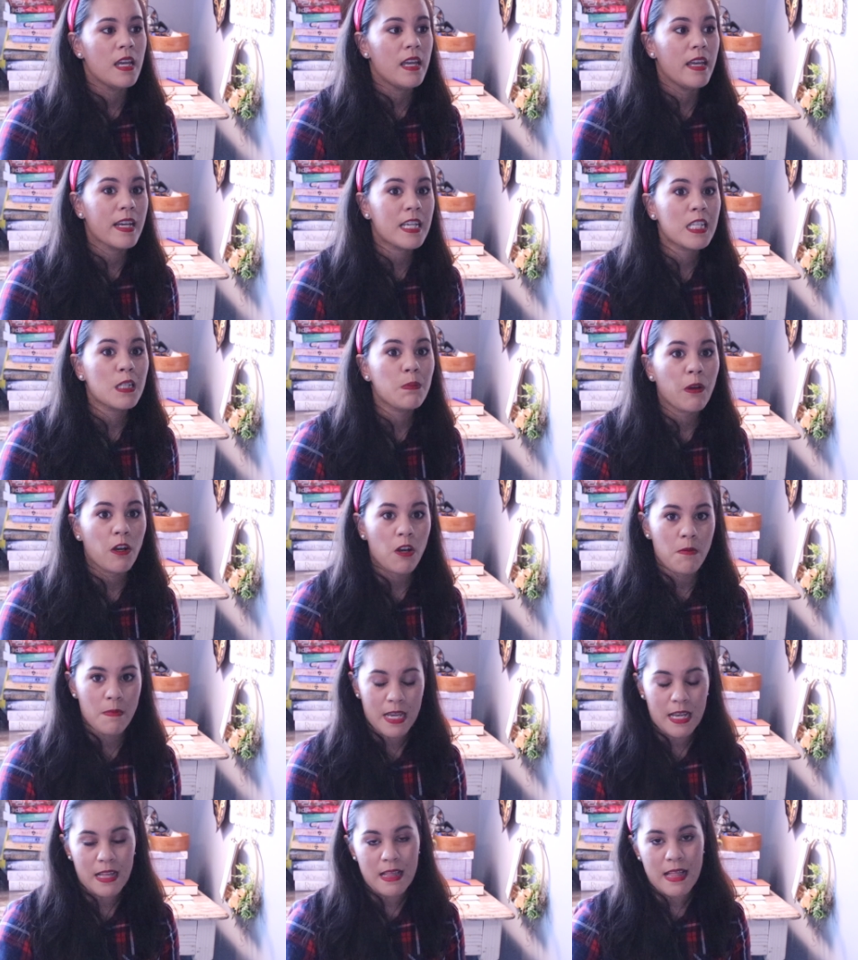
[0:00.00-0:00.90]

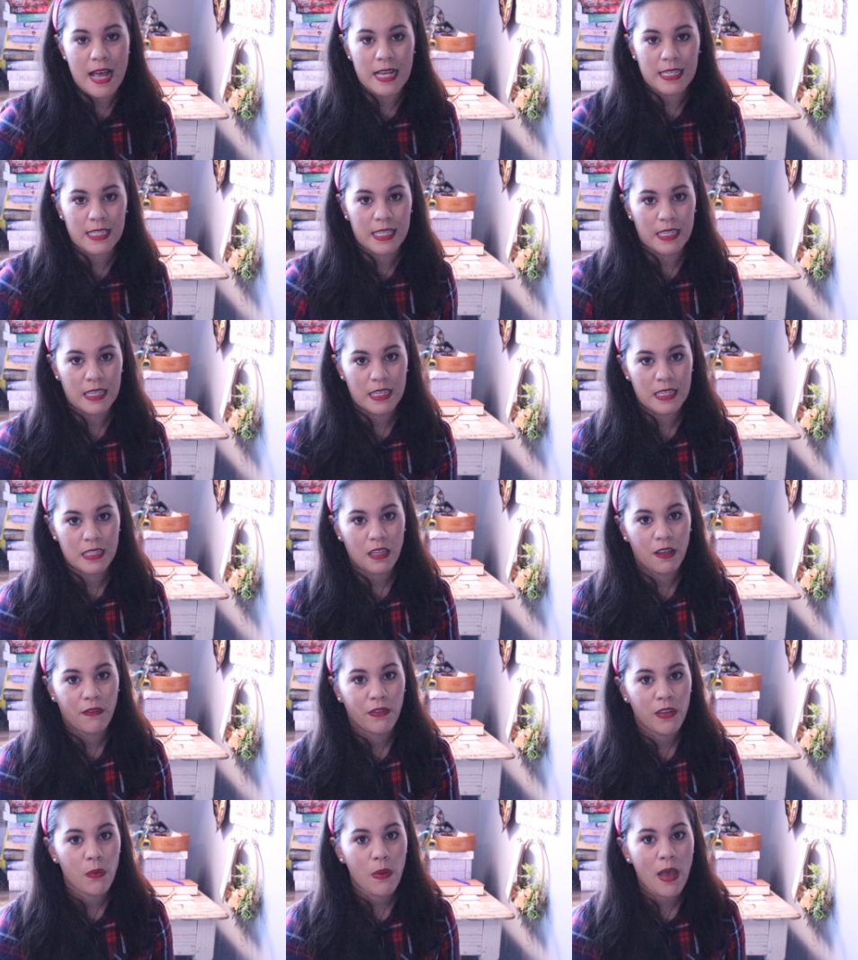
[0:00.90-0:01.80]
experiment classes.
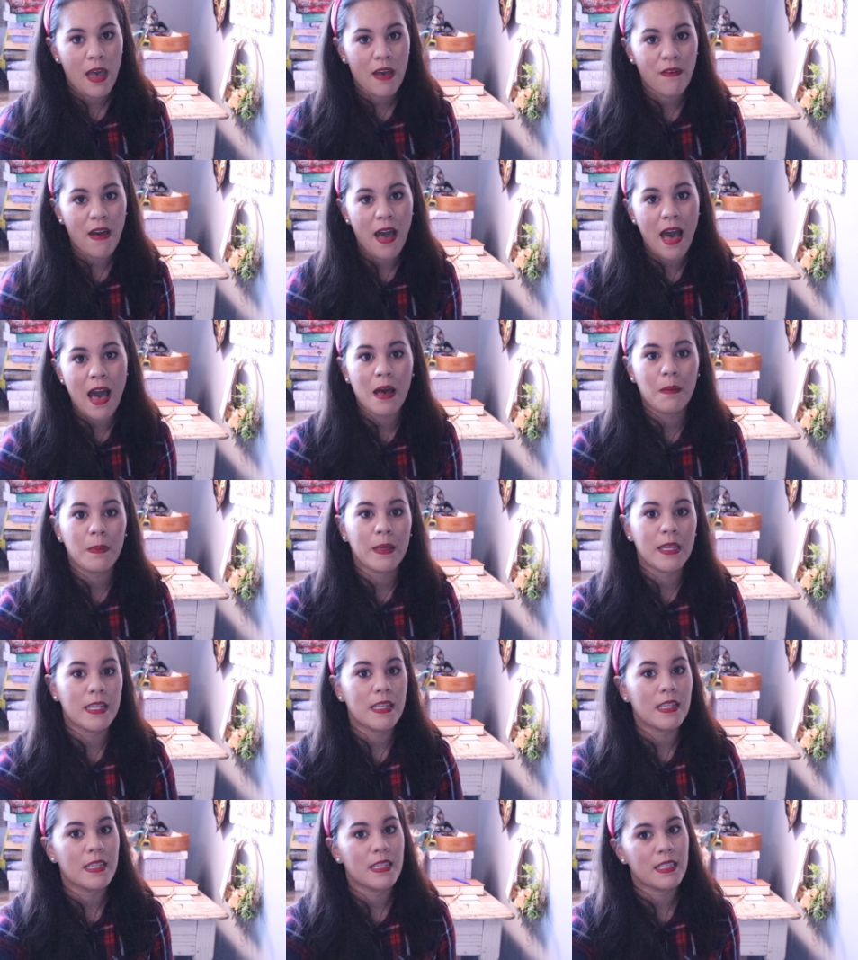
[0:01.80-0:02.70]
If you have
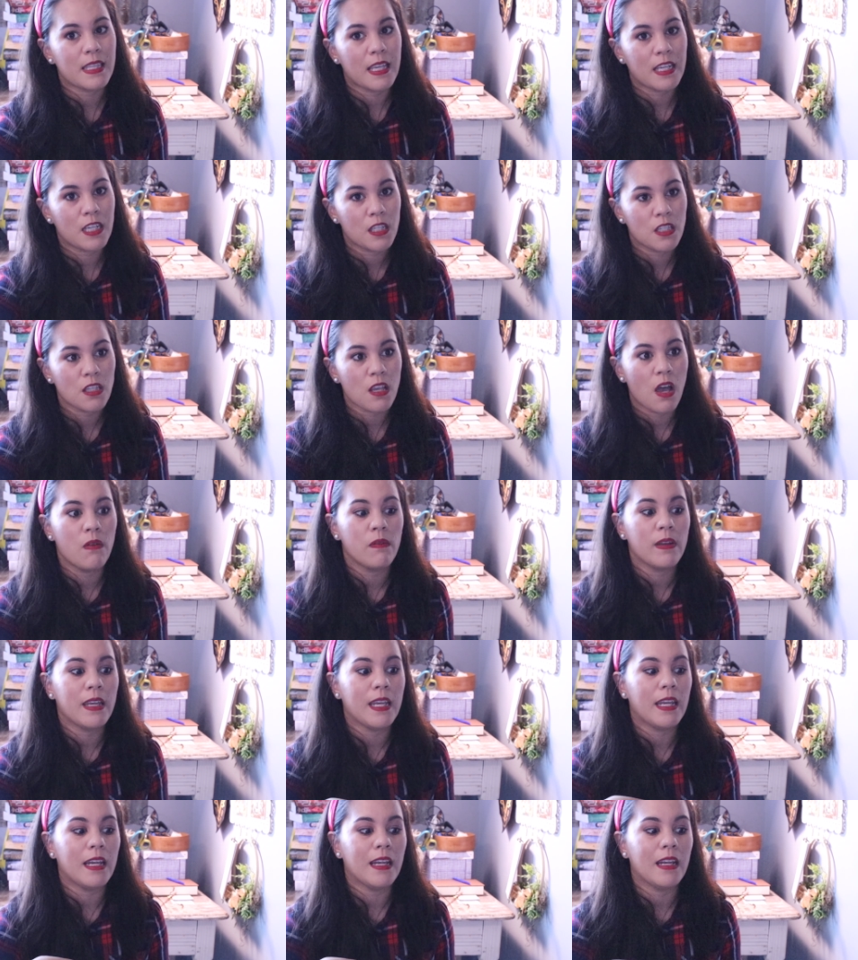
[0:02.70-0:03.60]
hobbies like
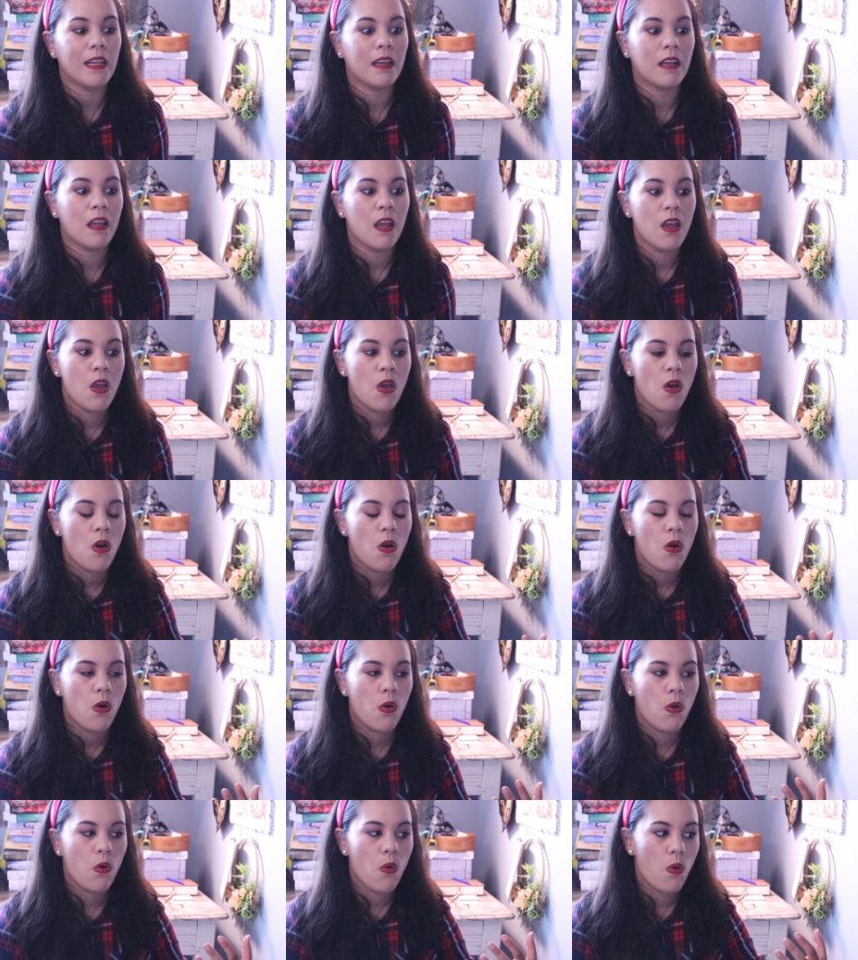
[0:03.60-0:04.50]
sewing
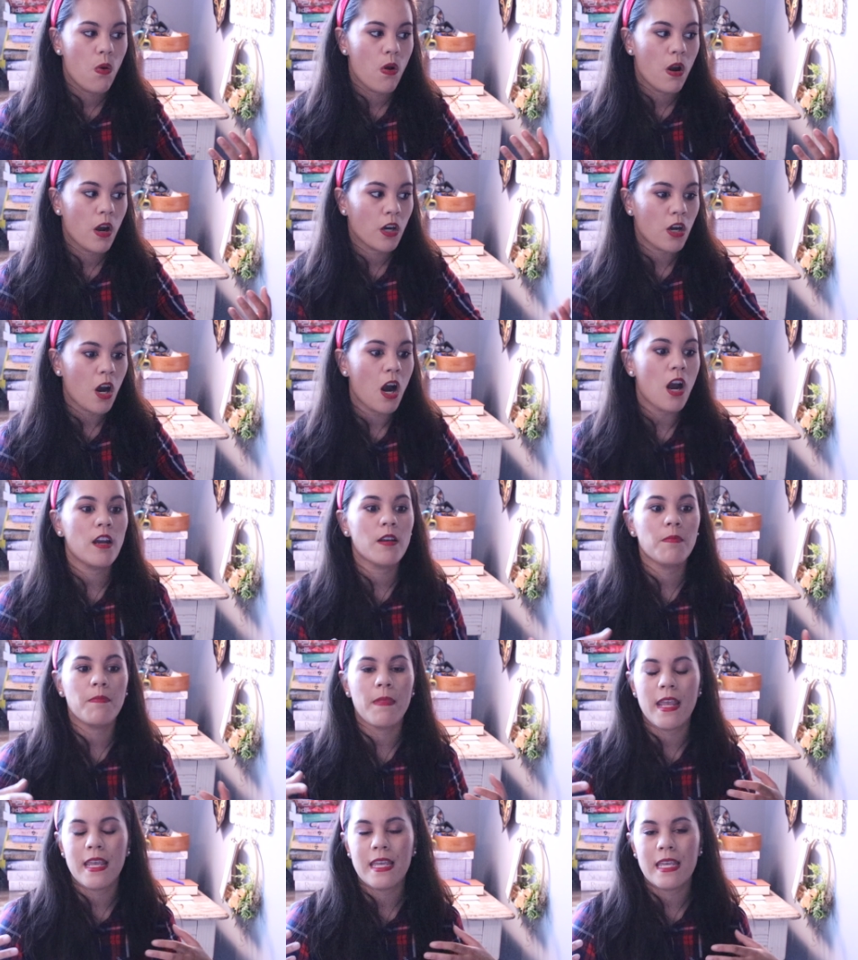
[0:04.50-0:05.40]
or
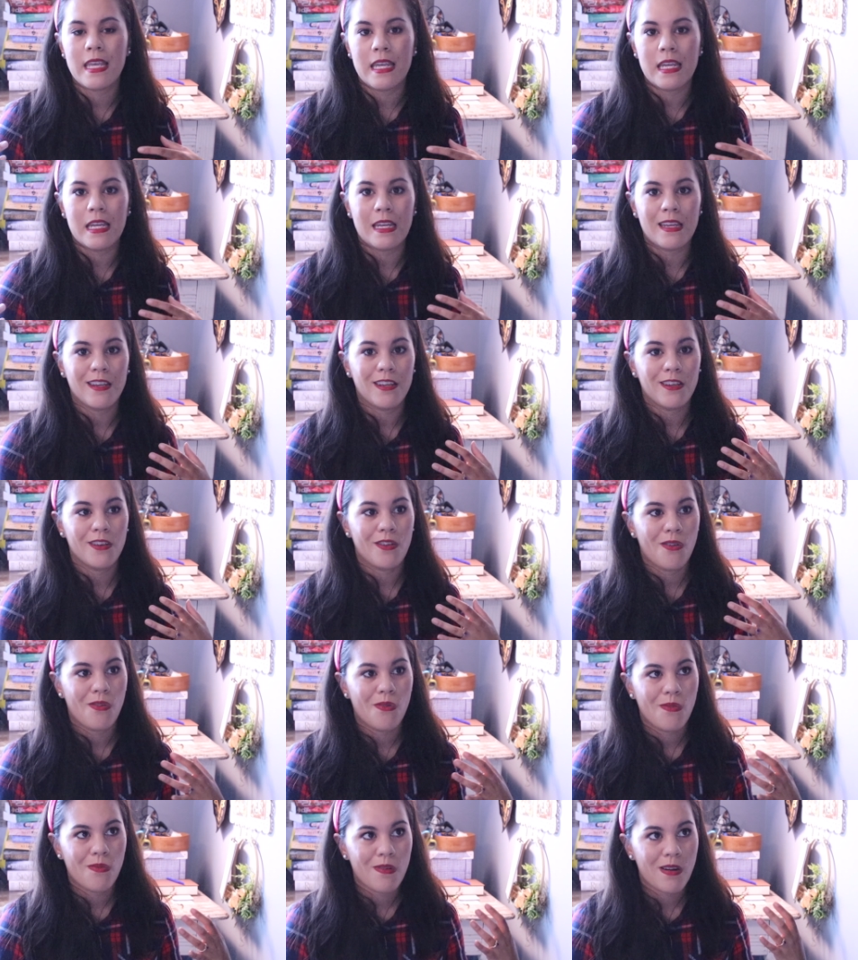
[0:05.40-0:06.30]
card making
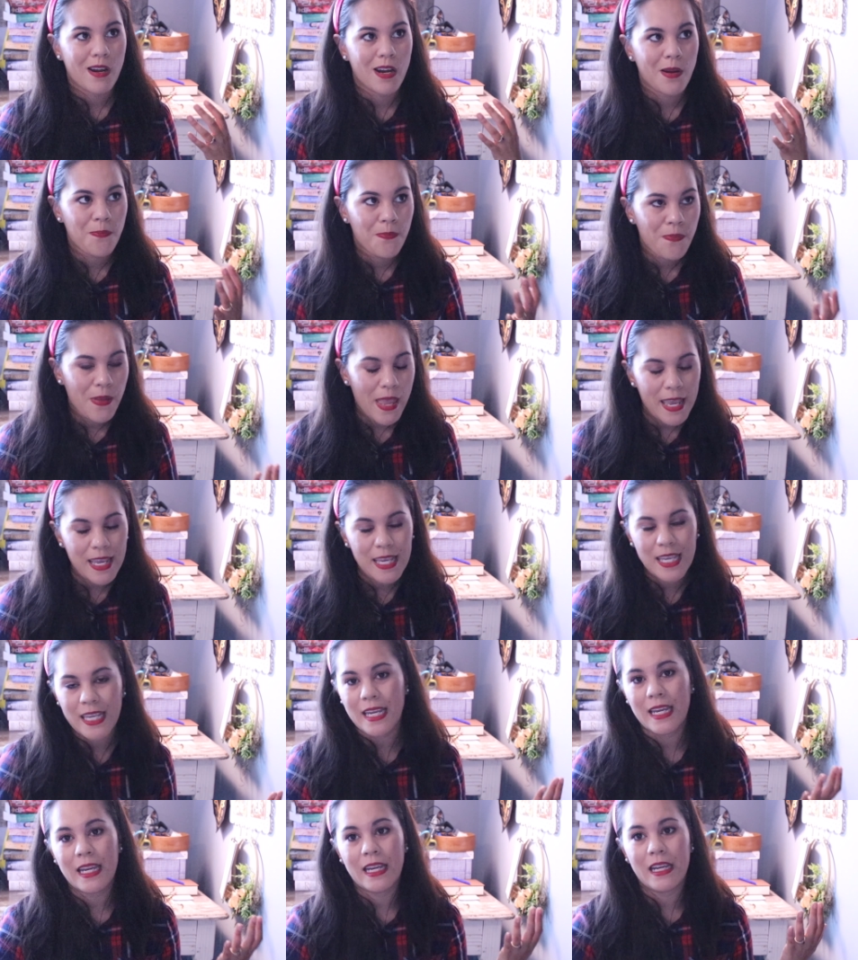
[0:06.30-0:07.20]
or
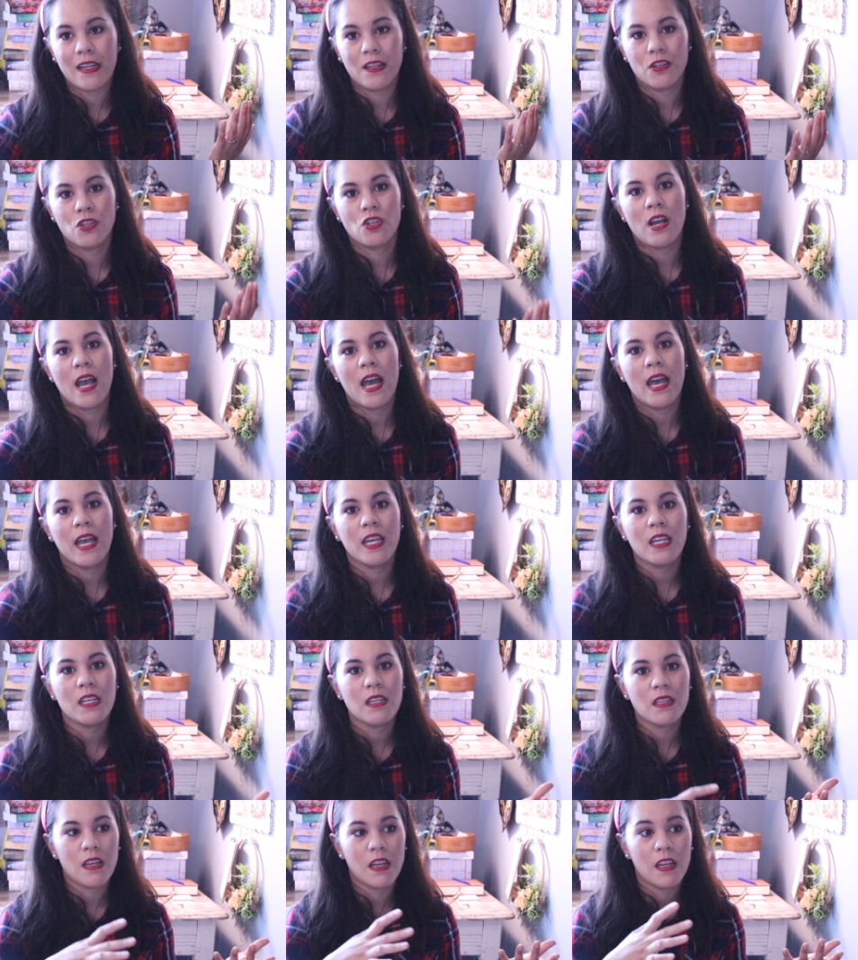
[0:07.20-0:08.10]
baking,
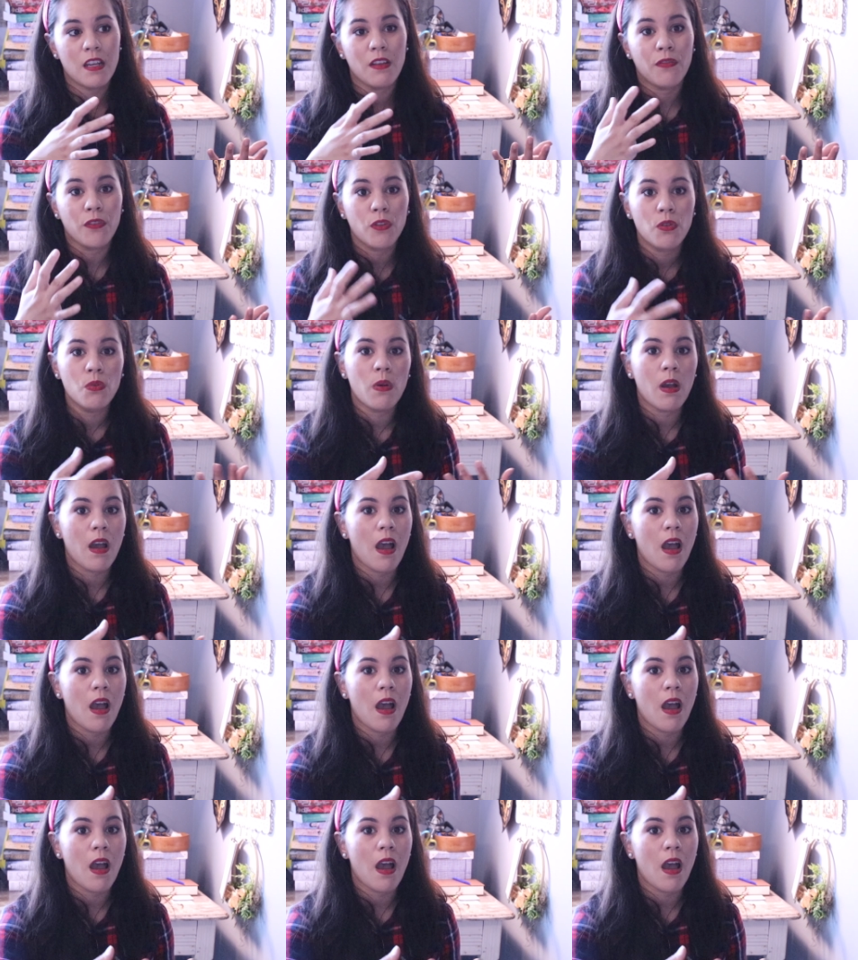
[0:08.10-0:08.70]
try and if you